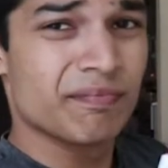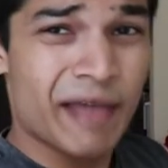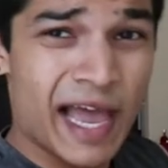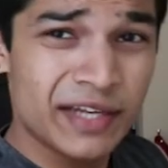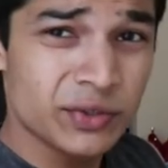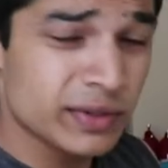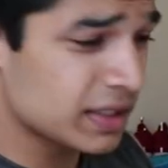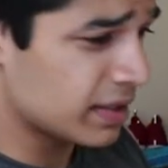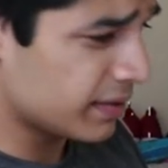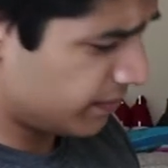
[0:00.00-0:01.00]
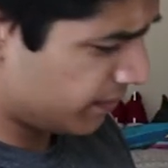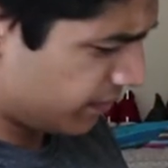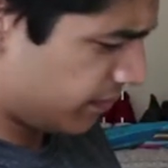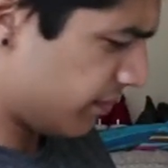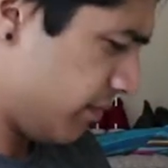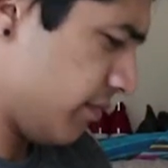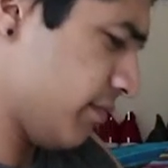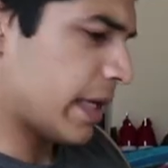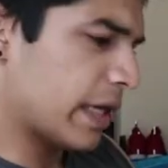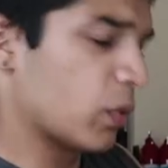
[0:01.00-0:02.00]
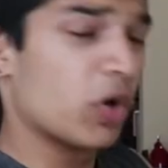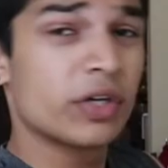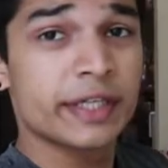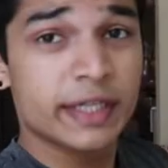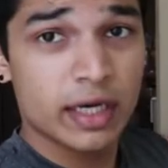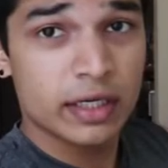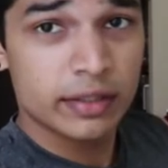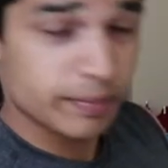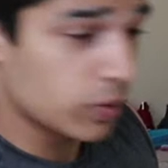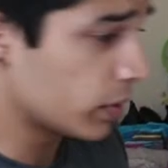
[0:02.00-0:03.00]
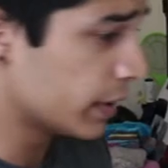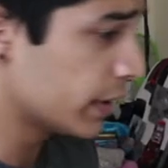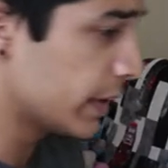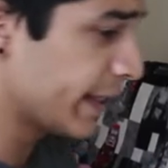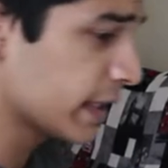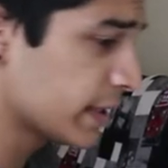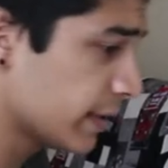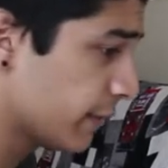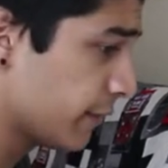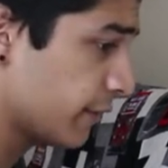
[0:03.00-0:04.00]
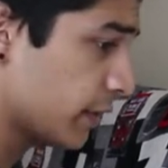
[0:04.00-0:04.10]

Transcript: Manual and a warranty card, important, I guess, if